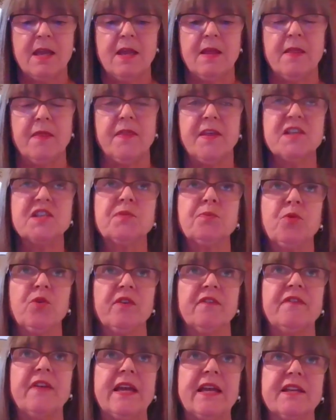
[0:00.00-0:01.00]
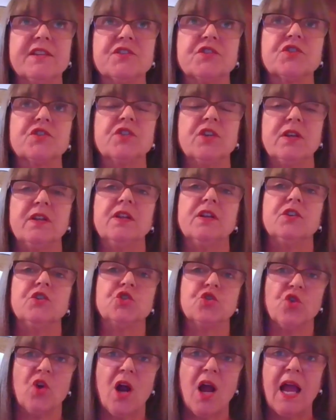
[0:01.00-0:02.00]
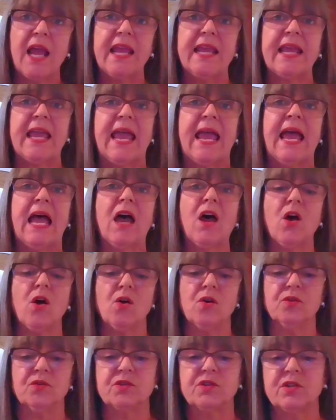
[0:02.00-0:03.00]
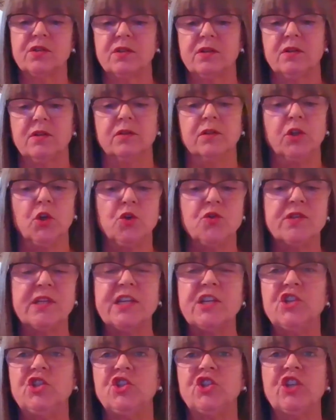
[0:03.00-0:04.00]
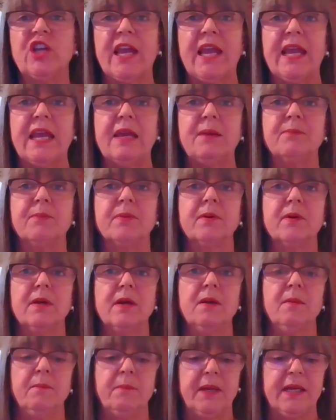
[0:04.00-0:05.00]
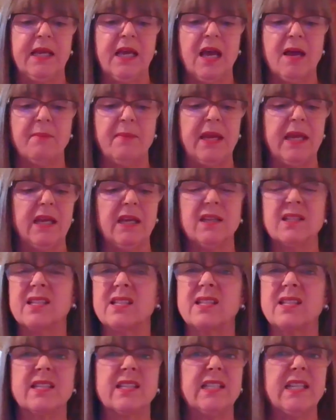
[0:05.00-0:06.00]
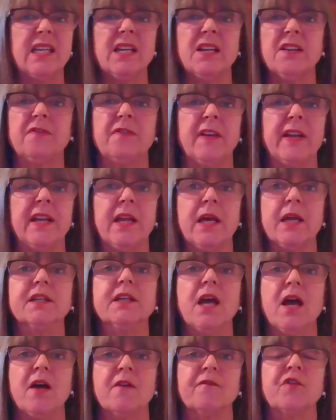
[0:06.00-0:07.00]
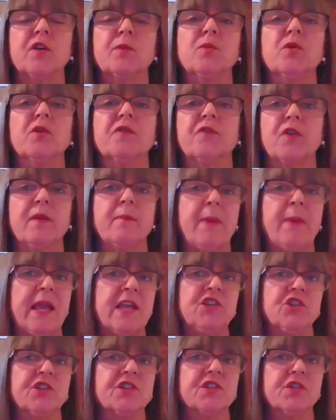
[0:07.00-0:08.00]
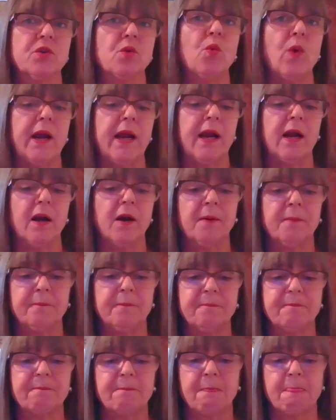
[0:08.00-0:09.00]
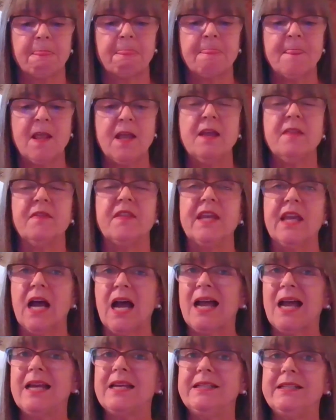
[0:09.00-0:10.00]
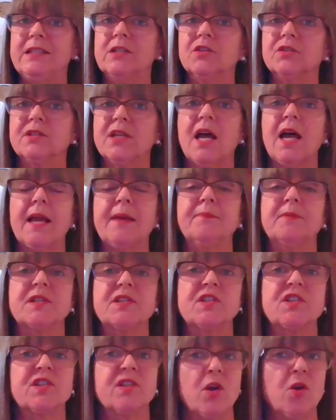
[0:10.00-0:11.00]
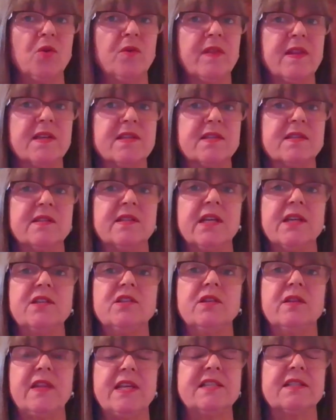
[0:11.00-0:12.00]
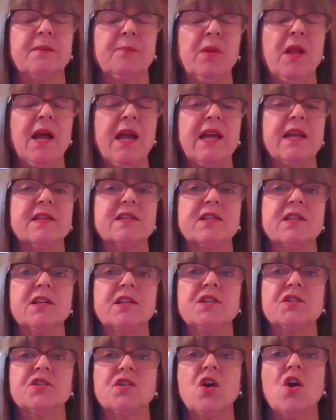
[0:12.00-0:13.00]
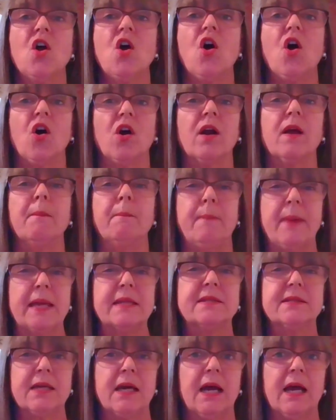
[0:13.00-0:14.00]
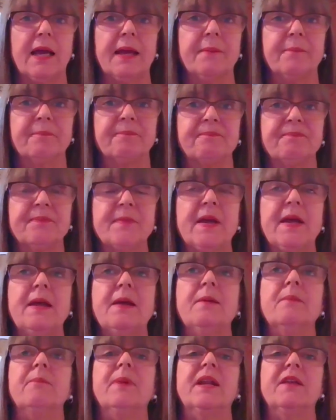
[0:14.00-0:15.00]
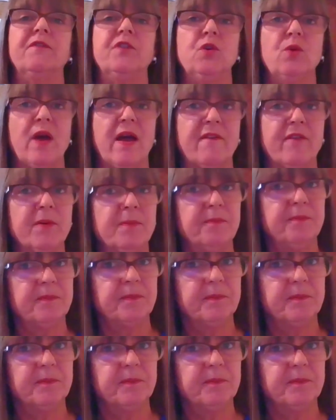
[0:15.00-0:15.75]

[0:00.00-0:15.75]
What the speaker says: This prevents drying out, losing shape, becoming stiff and uncomfortable for the patient to wear. The ideal time to soak these appliances are at bedtime. But if you have a